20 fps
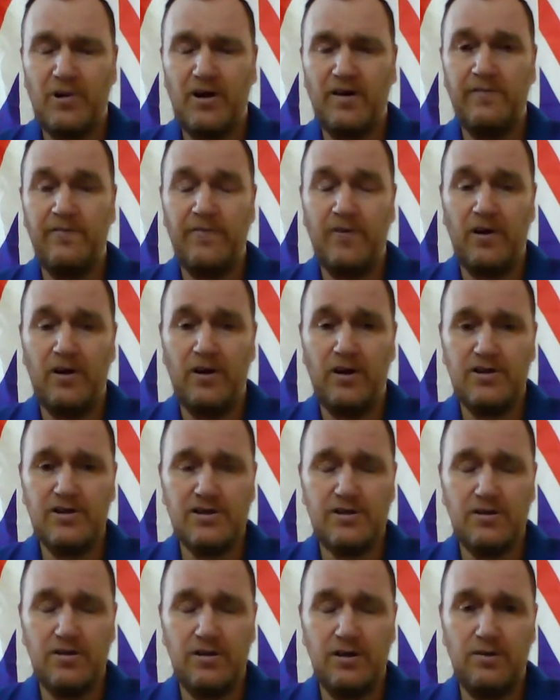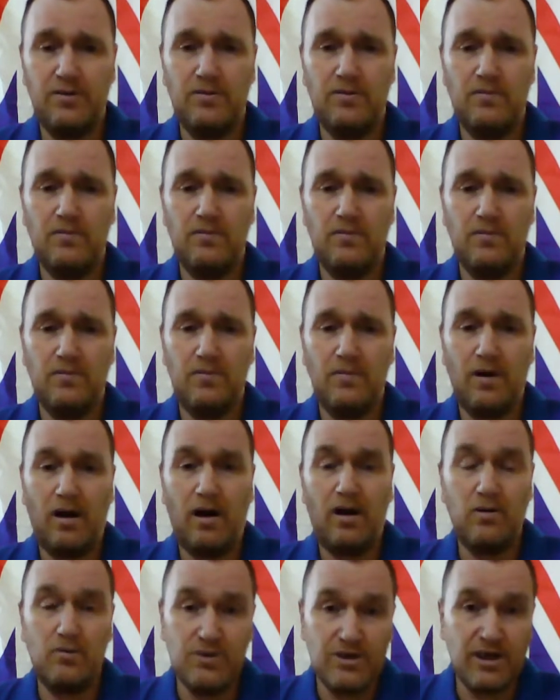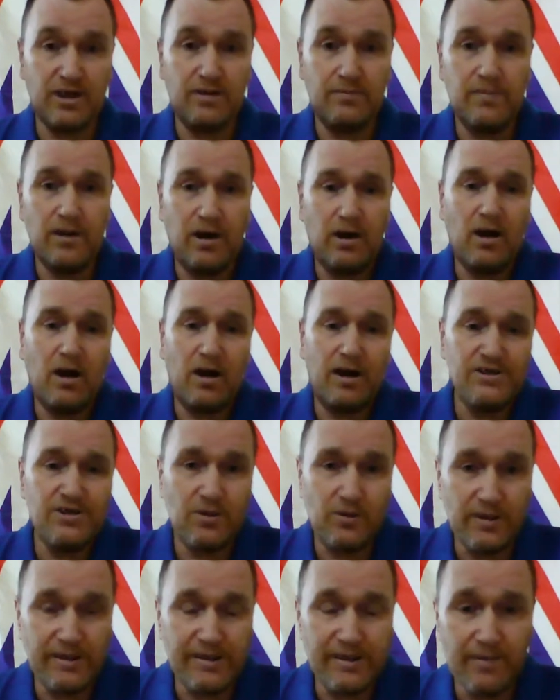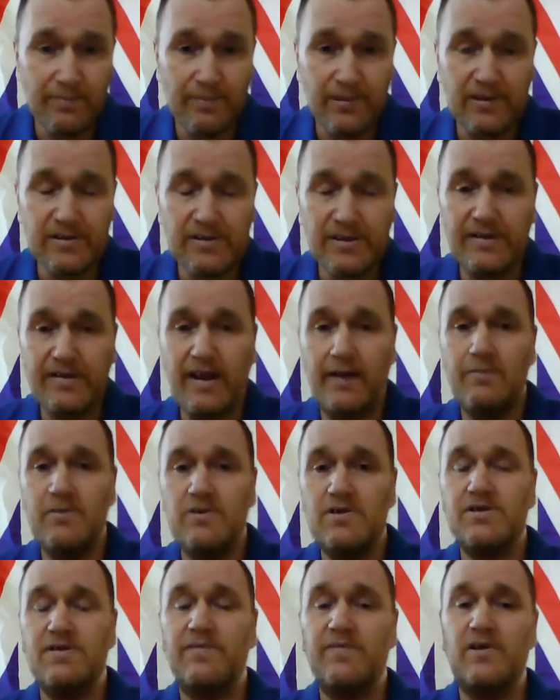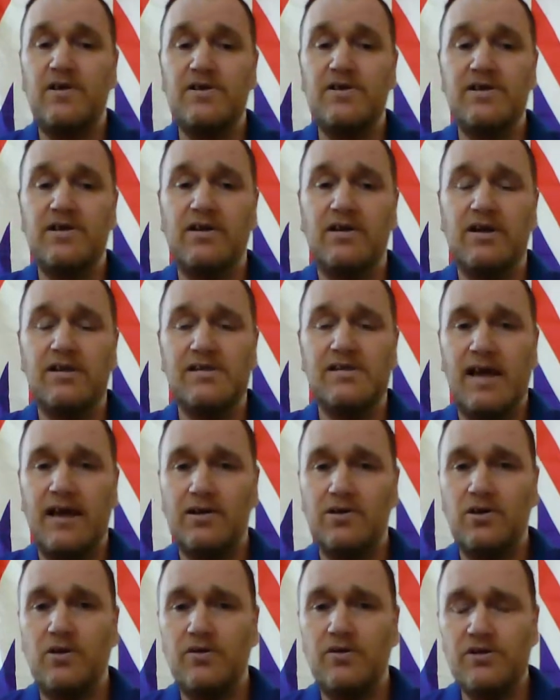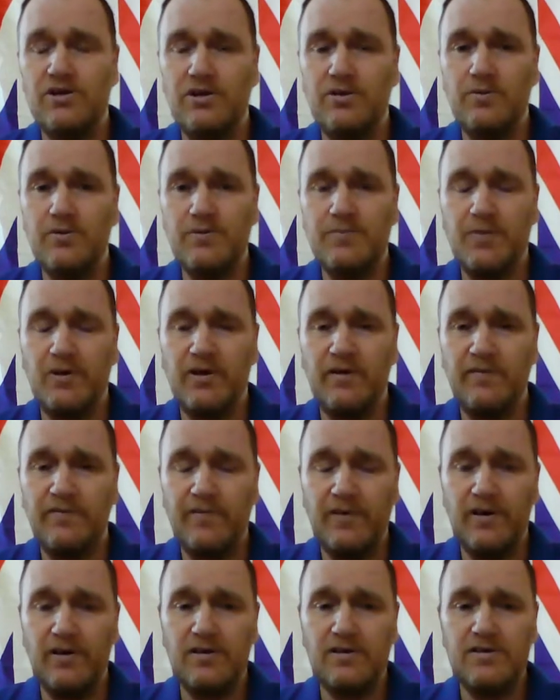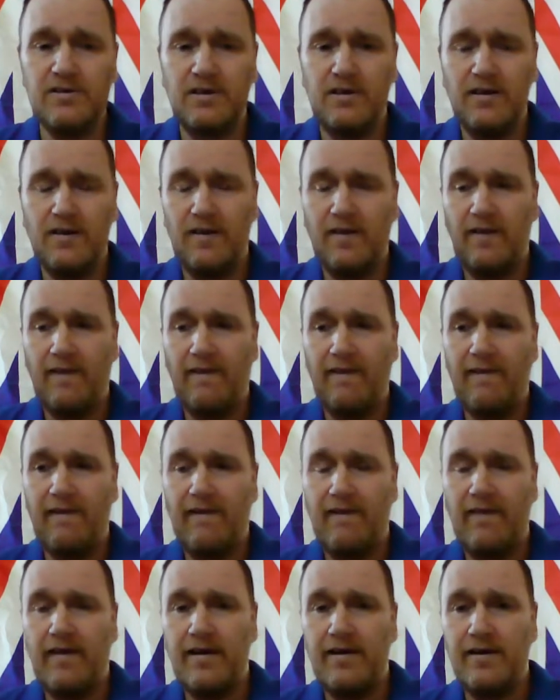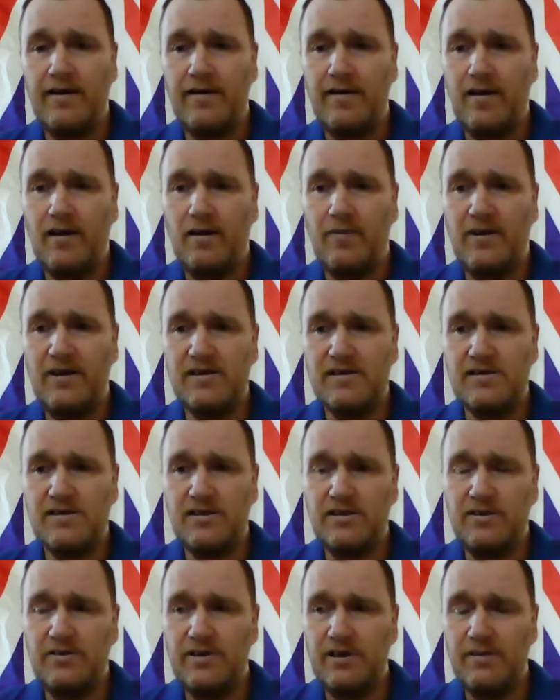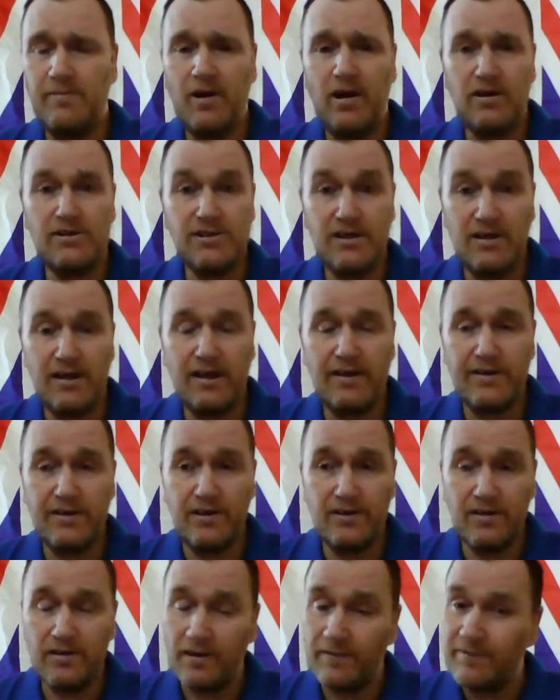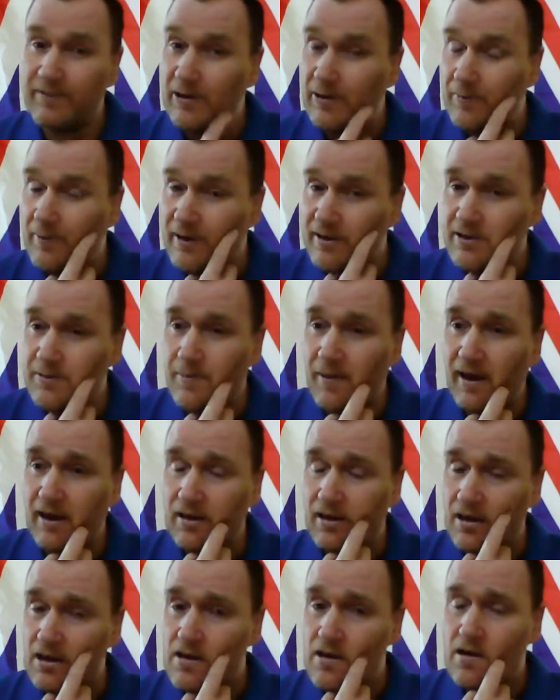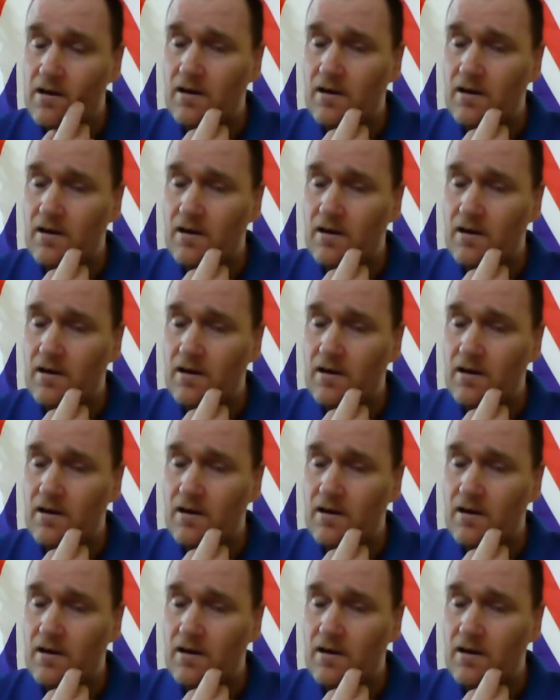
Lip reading: Britain First, who I joined them because that was the first thing I tagged on to, was Britain First. I went to the march in London a few weeks back,